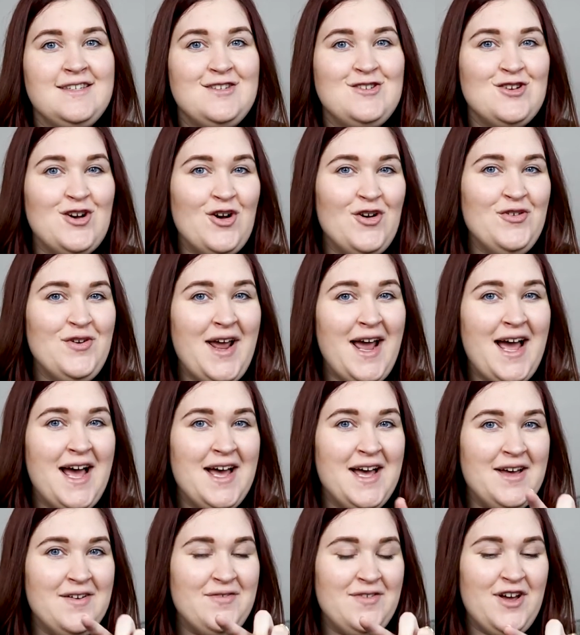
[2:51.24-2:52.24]
don't
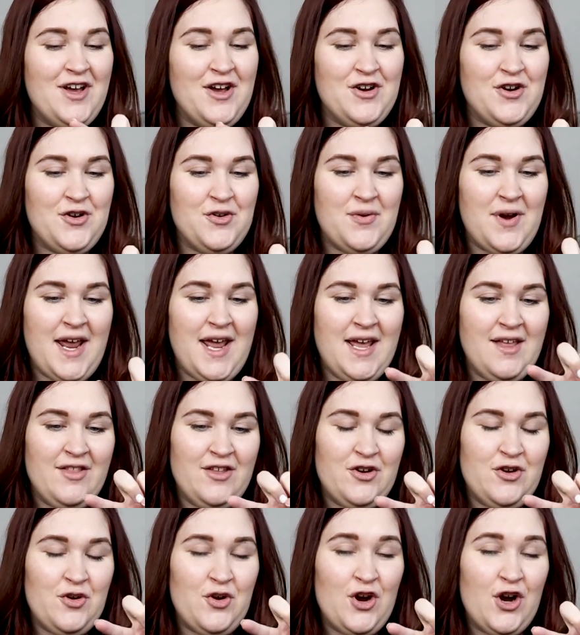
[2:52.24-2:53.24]
have a great
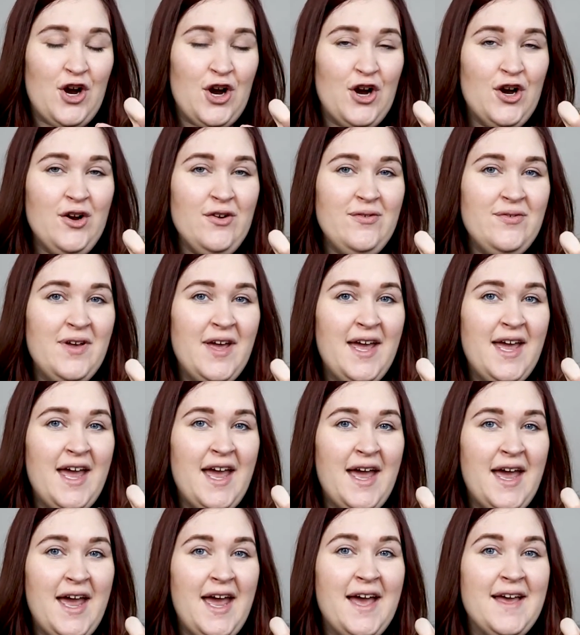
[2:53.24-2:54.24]
little curve
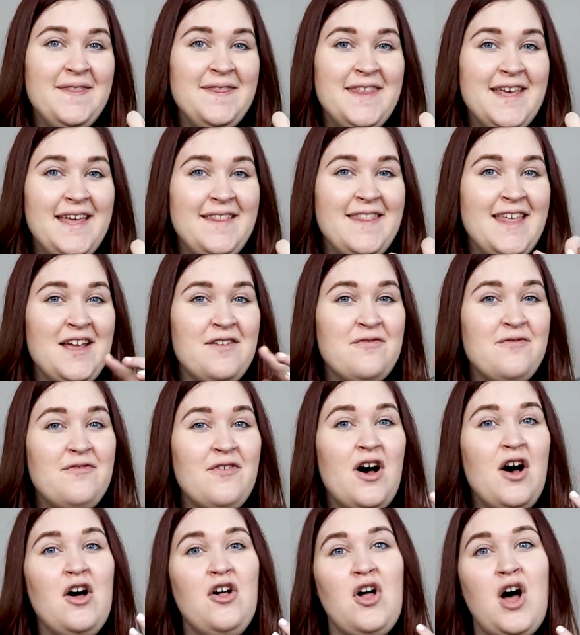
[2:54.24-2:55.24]
and then they
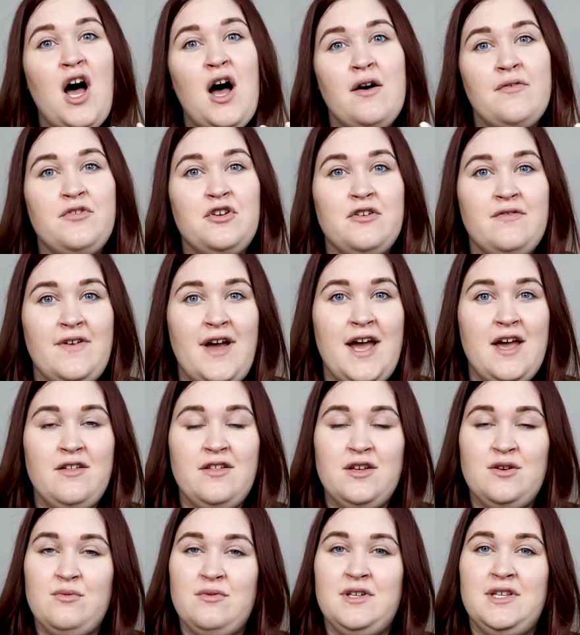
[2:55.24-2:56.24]
fall off your
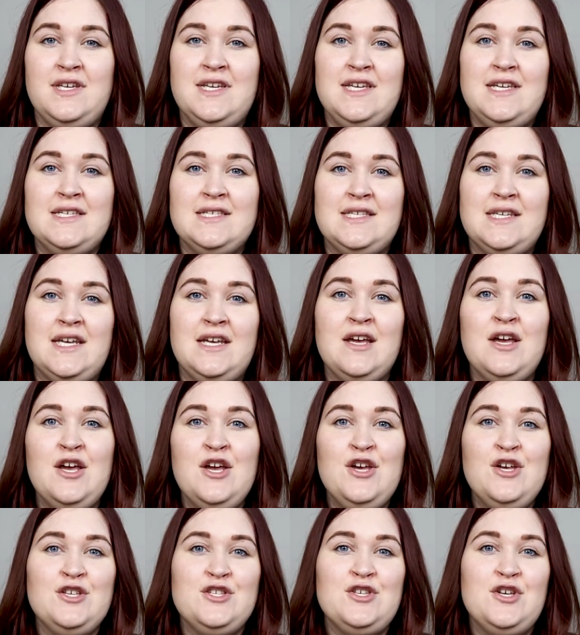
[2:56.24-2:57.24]
violin really easy.
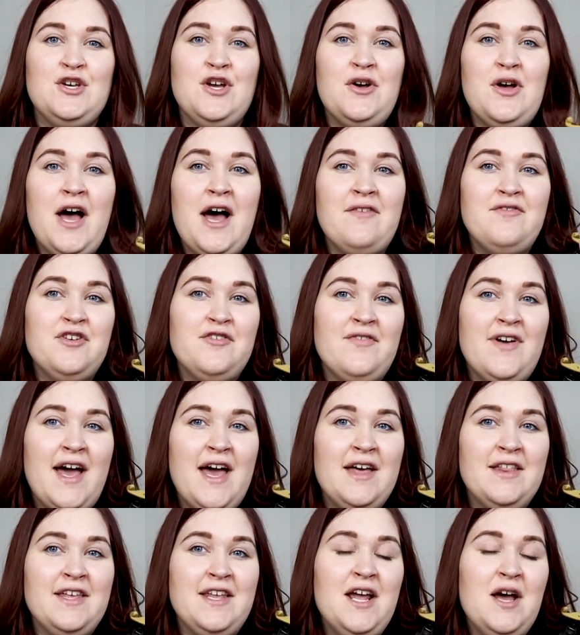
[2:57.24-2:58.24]
So you'll have your
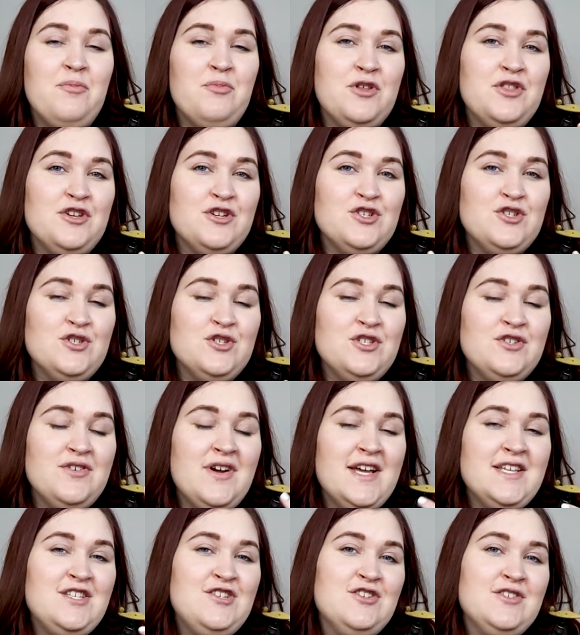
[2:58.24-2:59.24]
violin up with your shoulder
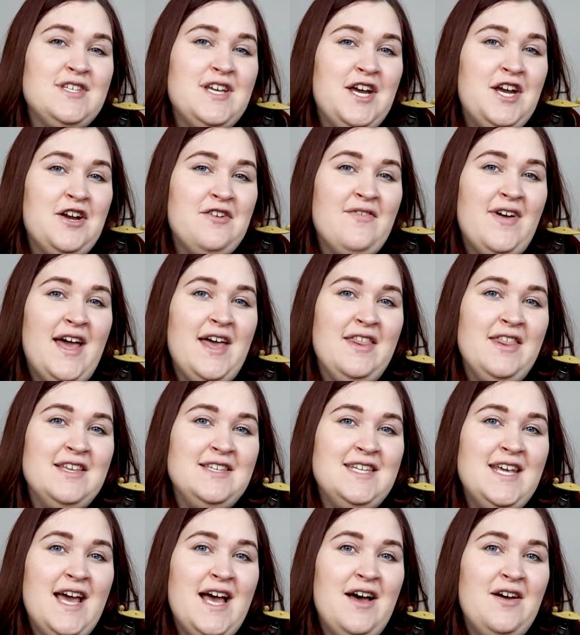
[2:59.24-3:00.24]
rest, you'll take your
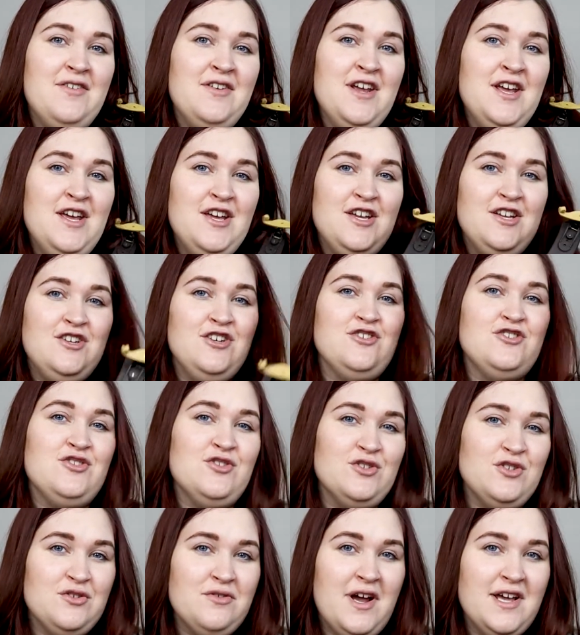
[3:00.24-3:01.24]
violin down and your
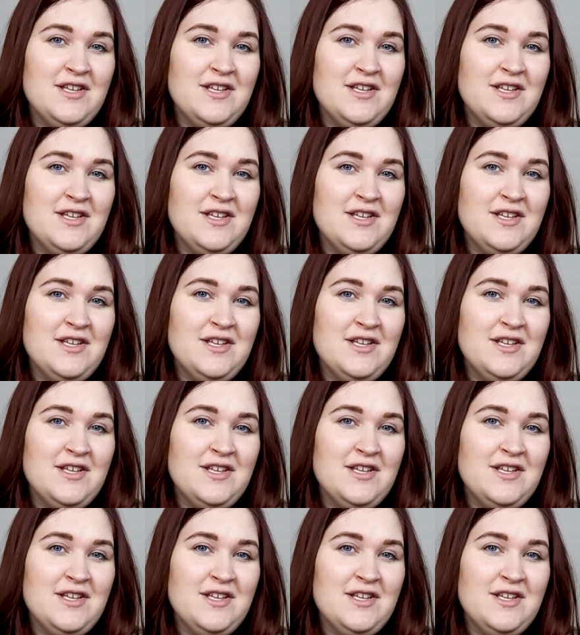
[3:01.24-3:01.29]
shoulder